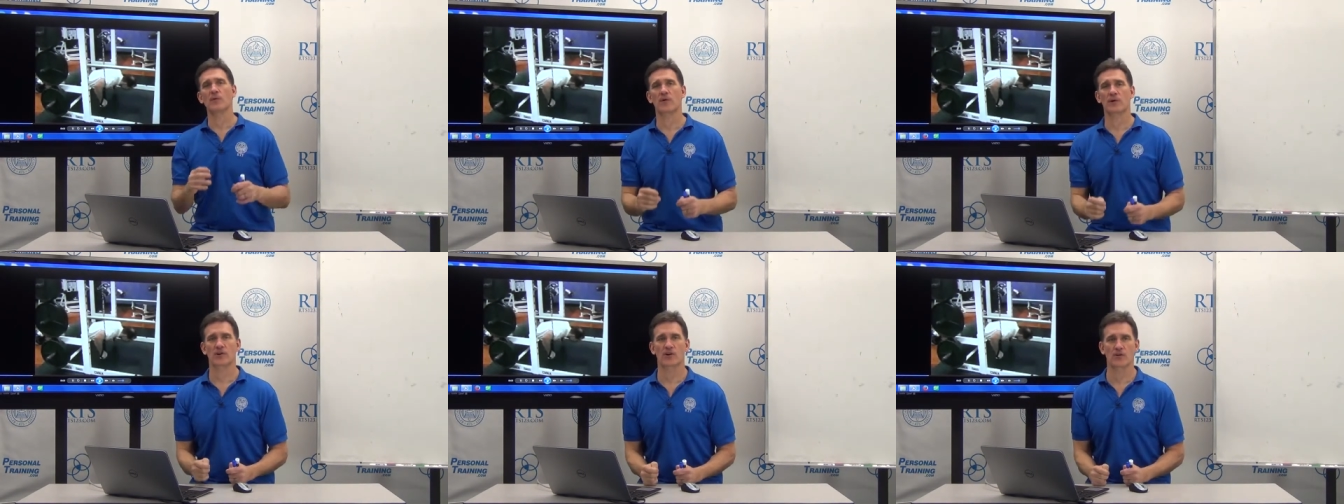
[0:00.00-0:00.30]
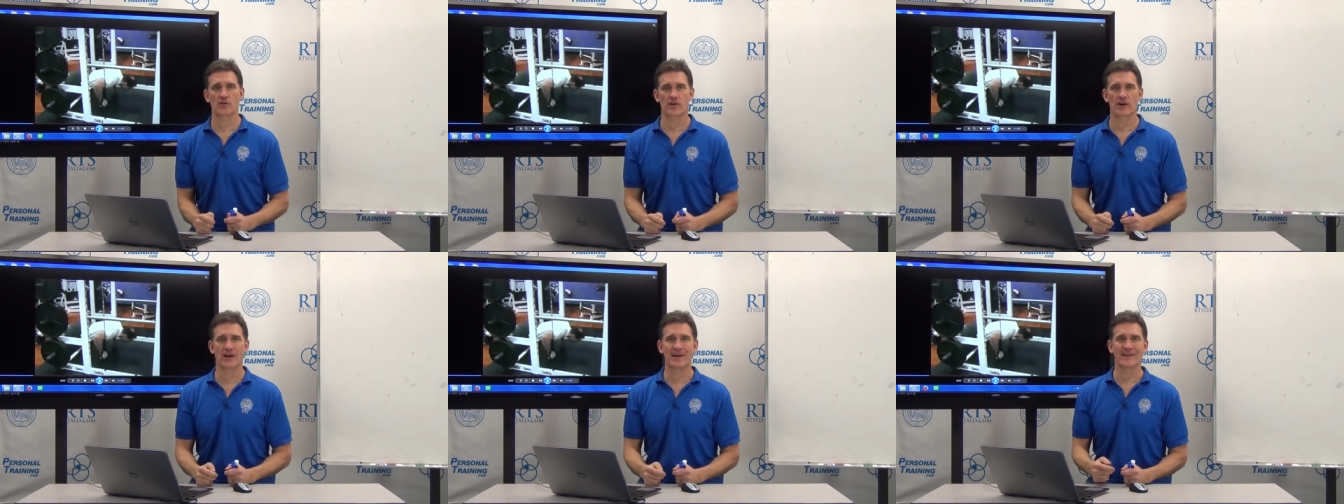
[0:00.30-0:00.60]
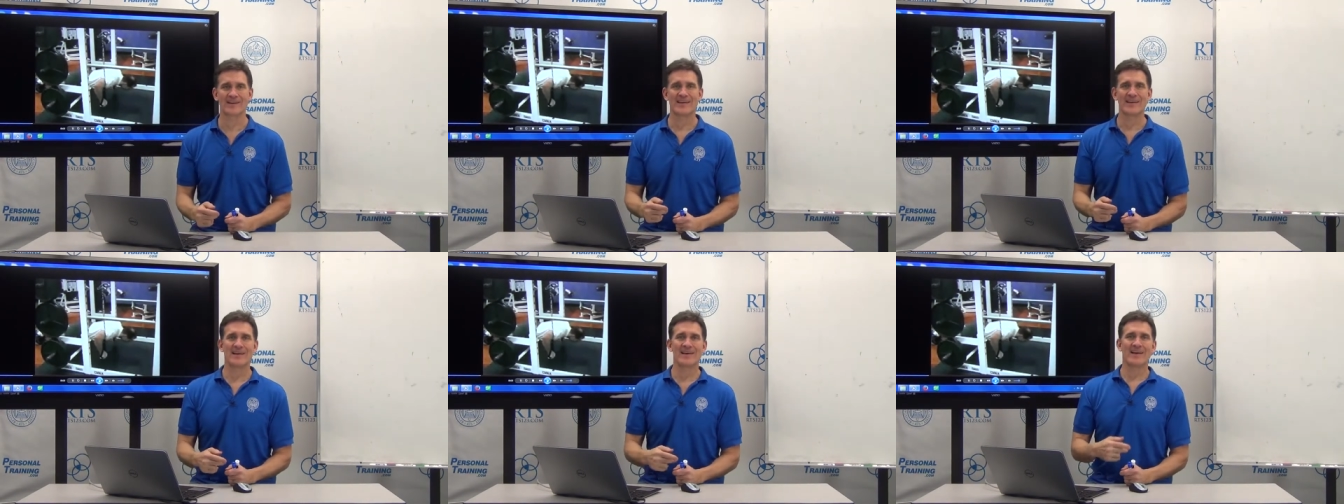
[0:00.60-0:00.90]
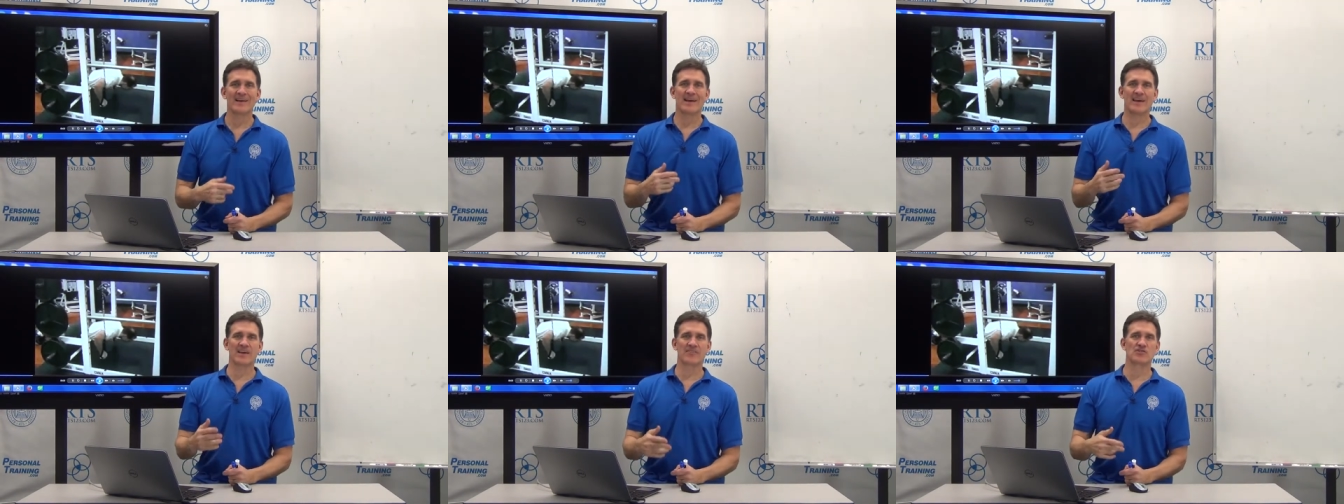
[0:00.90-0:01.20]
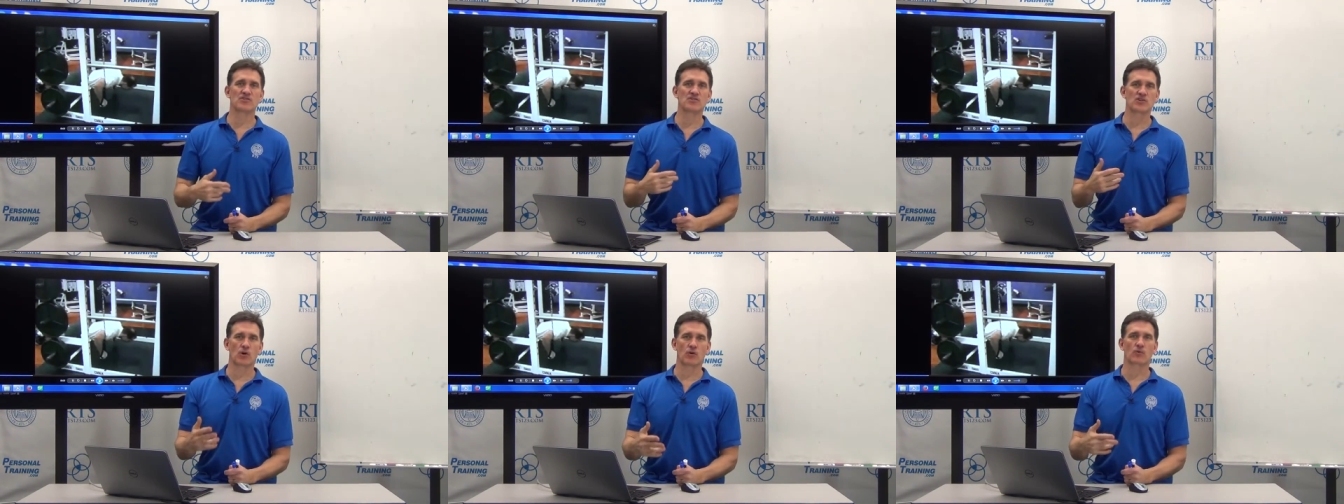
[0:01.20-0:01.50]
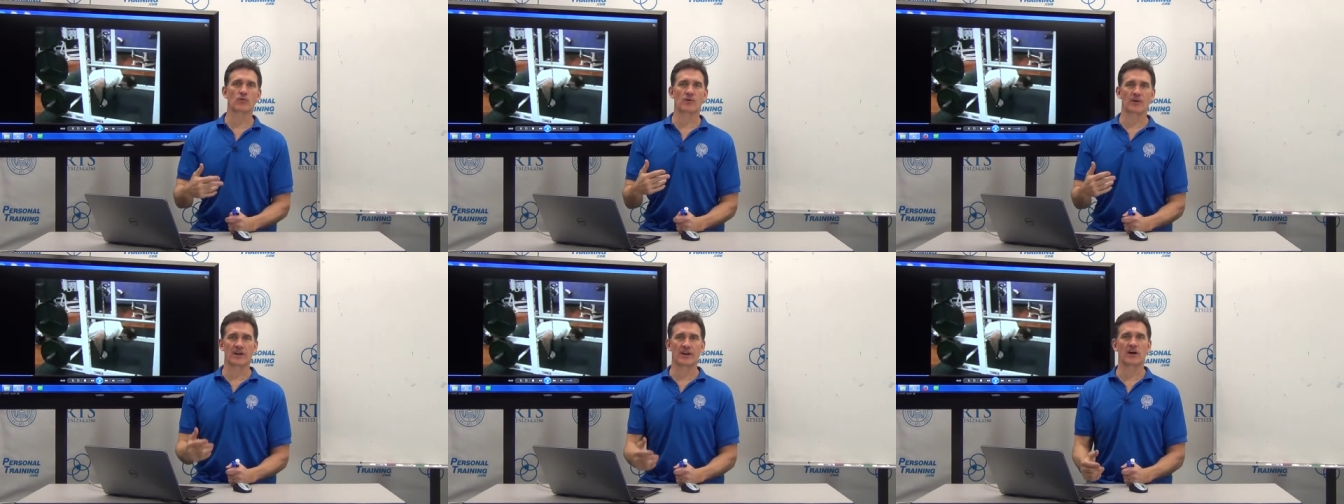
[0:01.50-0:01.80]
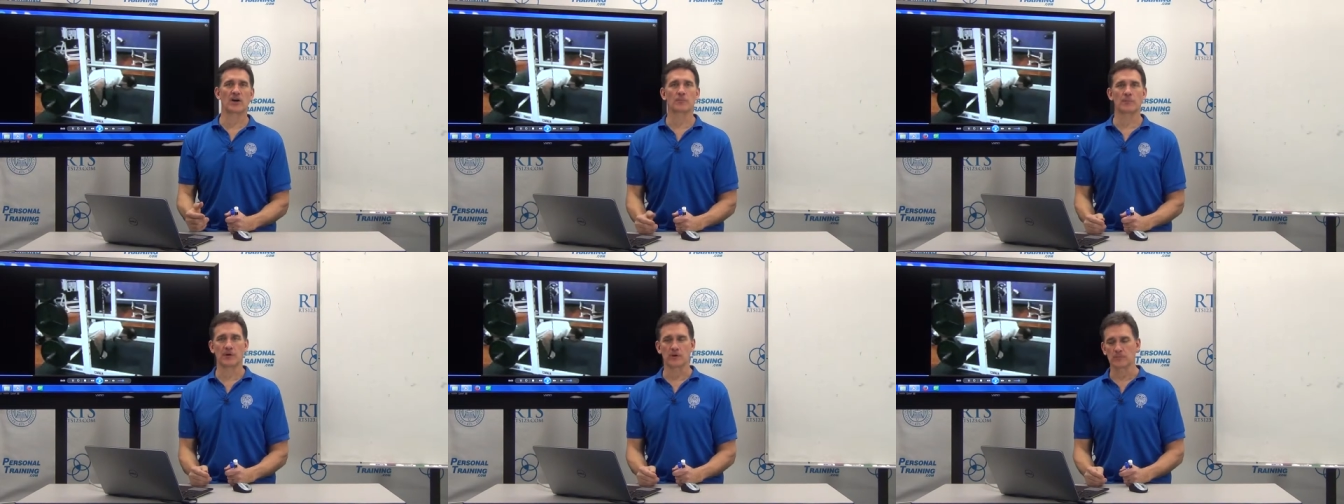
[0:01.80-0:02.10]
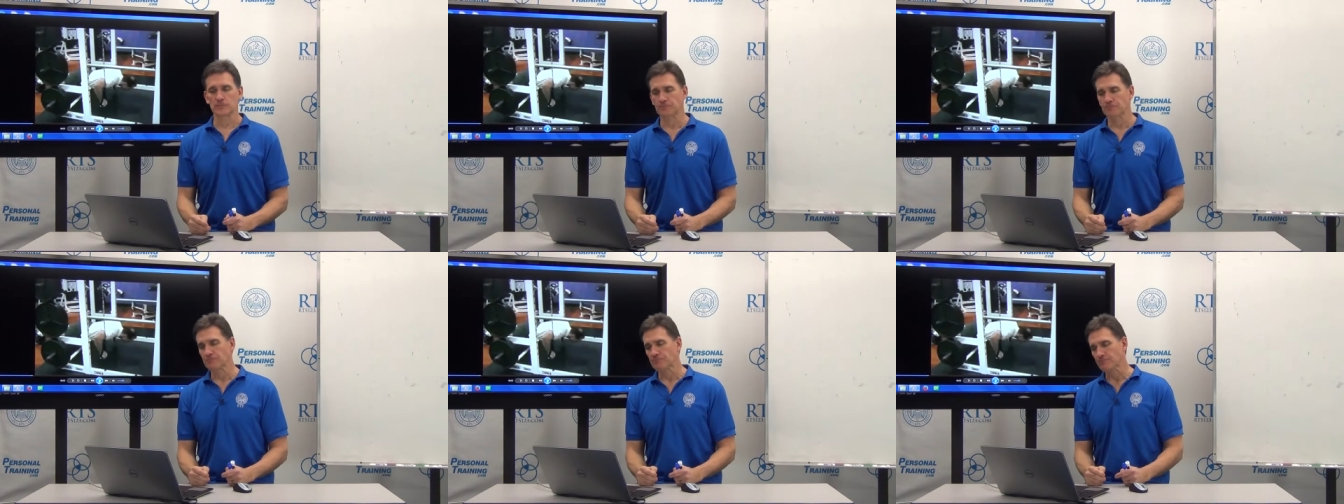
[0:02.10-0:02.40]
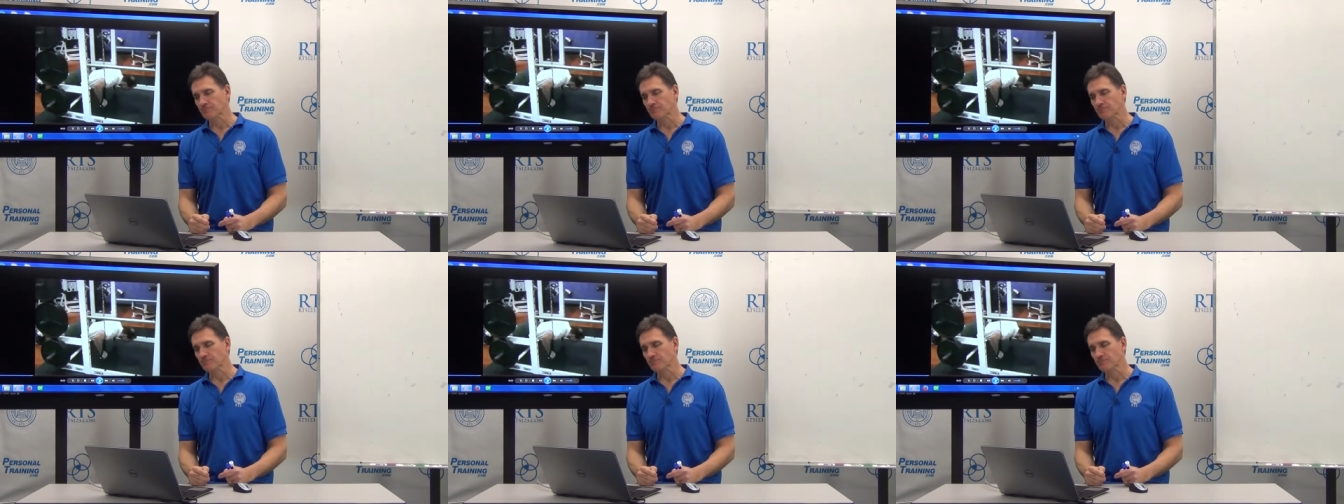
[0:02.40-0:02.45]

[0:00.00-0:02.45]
want to create in the shoulder and elbow.